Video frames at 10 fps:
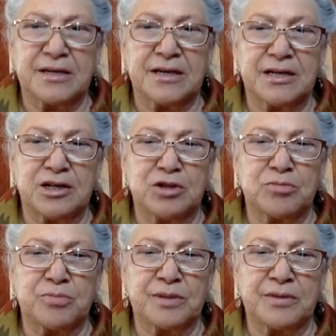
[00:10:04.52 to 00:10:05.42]

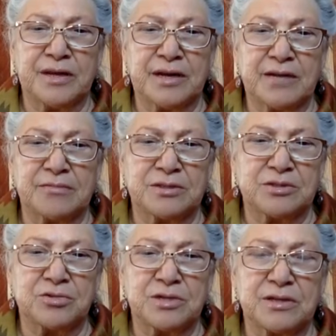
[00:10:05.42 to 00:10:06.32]
help and that I was
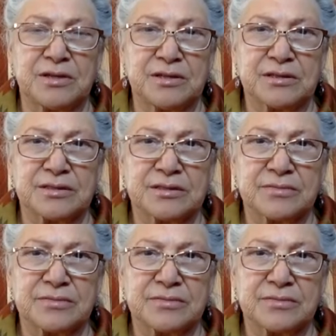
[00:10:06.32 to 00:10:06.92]
doing this.